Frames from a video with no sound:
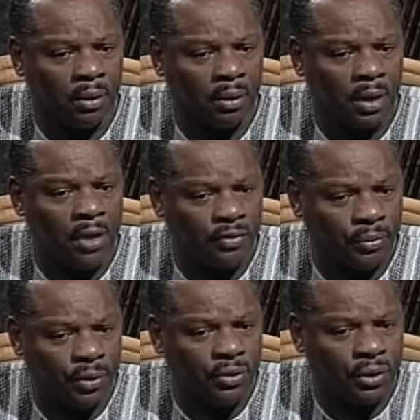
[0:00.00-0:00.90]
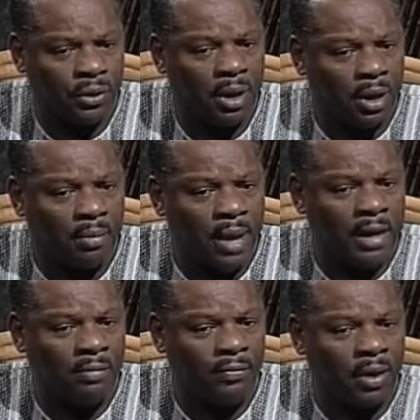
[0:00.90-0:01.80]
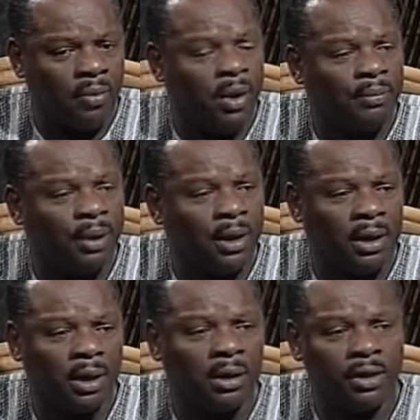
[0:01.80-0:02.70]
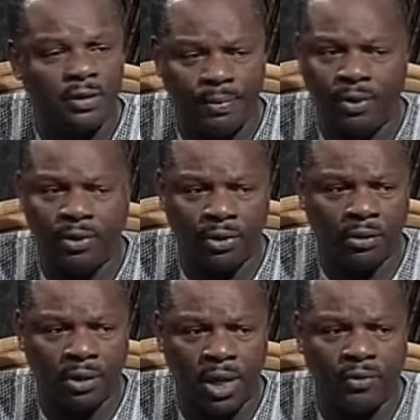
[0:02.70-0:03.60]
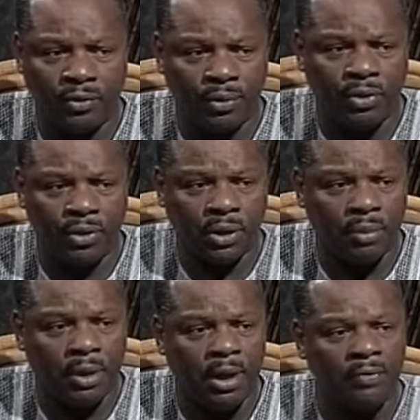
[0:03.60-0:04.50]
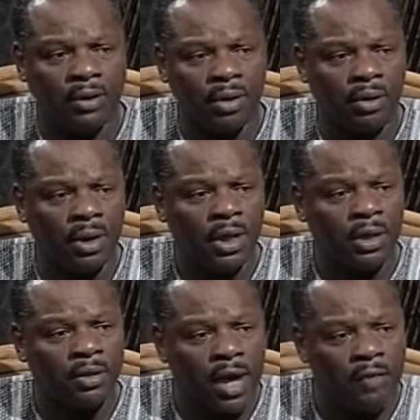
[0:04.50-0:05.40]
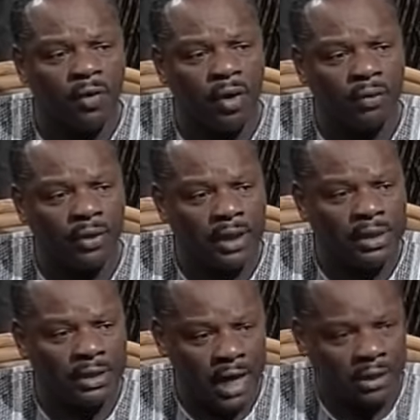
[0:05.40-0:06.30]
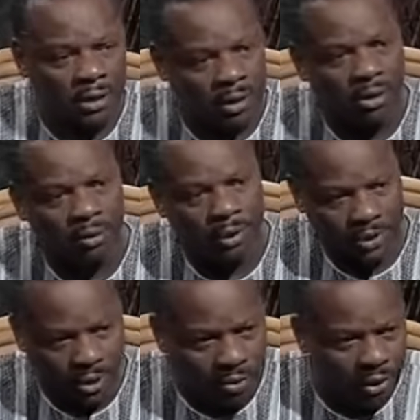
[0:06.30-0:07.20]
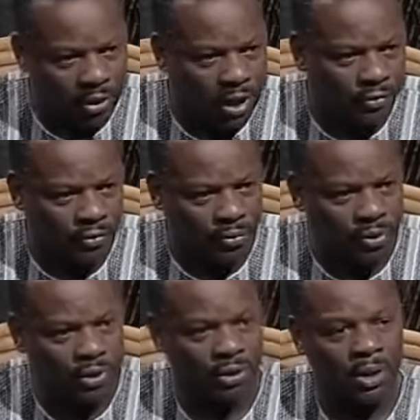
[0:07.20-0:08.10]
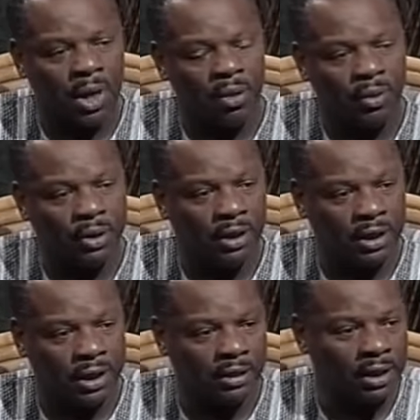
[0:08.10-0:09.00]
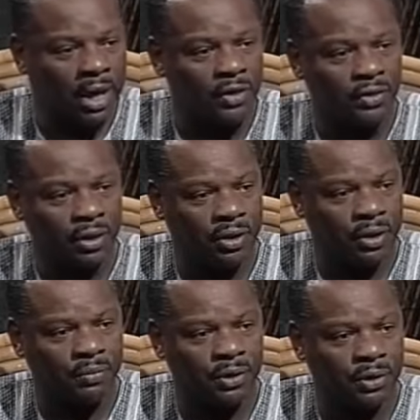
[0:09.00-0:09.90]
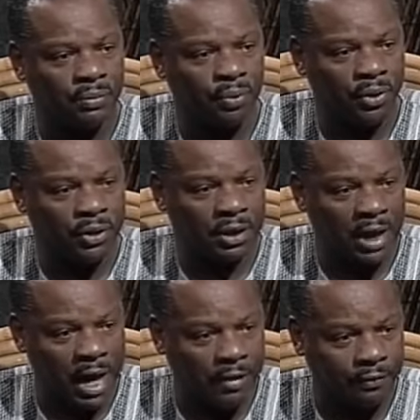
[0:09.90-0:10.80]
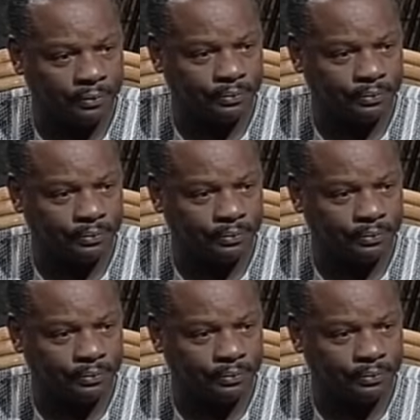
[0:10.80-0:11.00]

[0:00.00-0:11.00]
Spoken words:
contribution might very well be a spiritual contribution. I mean, even though you have all of these technical and material contributions, when you look at the ancient Egyptians' approach to life,